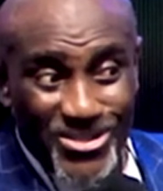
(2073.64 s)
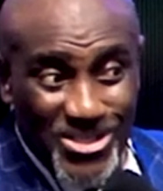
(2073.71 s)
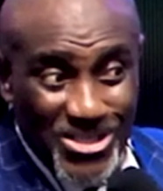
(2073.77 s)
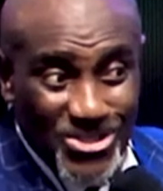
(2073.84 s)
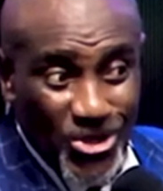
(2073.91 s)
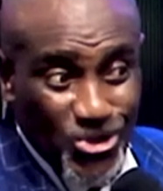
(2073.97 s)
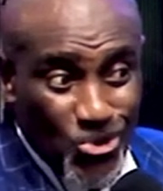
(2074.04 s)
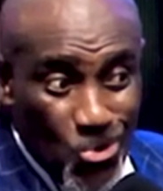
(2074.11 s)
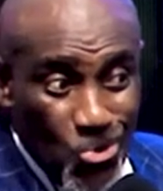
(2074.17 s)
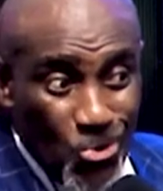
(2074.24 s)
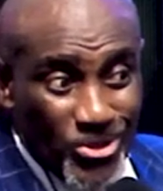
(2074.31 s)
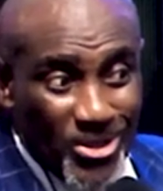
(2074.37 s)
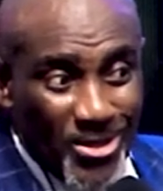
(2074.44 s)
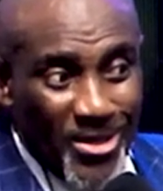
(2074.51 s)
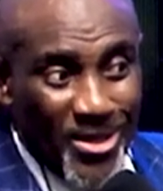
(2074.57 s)
not
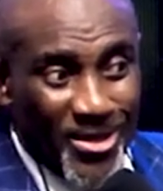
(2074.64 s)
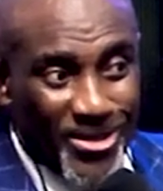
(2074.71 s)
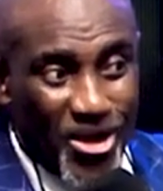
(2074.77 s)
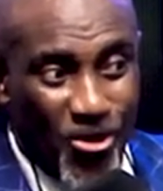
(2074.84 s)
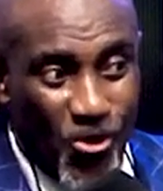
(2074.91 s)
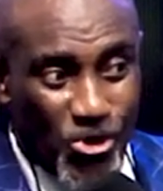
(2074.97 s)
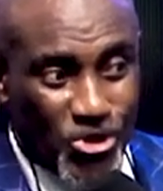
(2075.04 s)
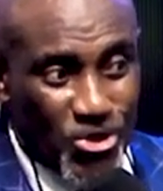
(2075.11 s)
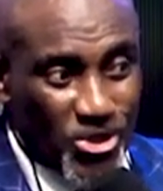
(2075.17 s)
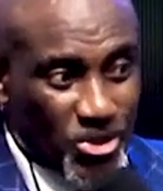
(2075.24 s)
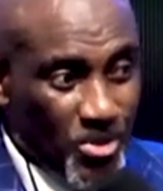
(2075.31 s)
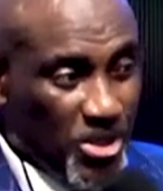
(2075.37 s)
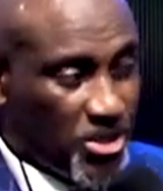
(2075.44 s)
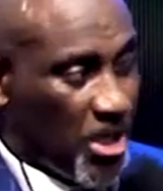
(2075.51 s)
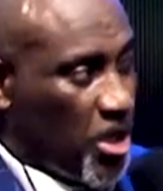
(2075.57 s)
just this
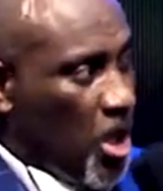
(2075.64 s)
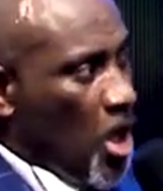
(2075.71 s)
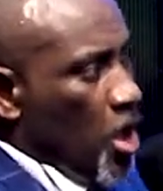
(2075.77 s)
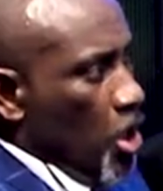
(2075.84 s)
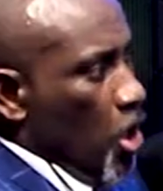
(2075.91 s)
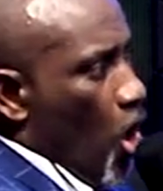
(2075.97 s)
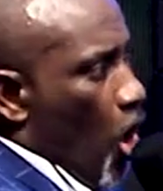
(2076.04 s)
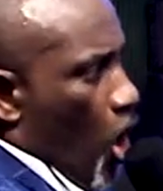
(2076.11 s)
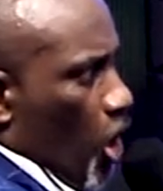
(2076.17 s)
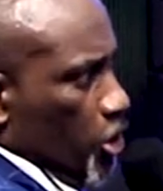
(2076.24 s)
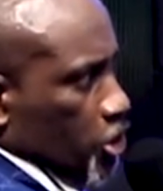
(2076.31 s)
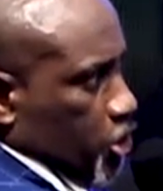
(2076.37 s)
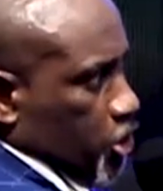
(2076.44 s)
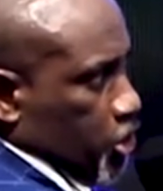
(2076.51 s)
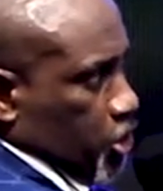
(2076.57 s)
image. First
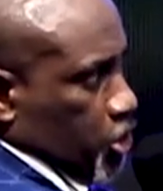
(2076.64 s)
Corinthians